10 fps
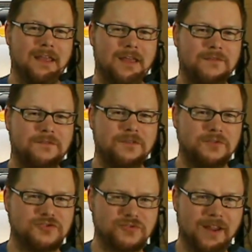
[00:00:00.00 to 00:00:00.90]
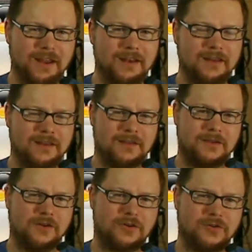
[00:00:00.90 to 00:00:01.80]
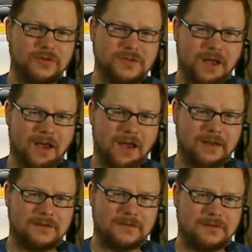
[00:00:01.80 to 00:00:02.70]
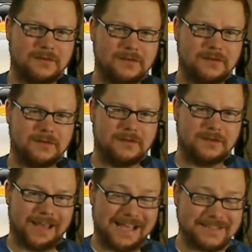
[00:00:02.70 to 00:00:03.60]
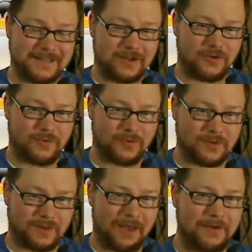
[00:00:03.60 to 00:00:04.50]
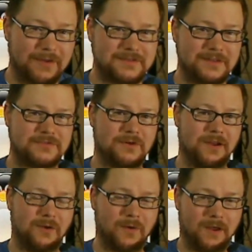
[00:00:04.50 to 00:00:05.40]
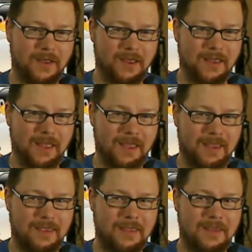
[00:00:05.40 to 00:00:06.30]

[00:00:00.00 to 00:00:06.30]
If you treat your Crouton as a cloud instance, or a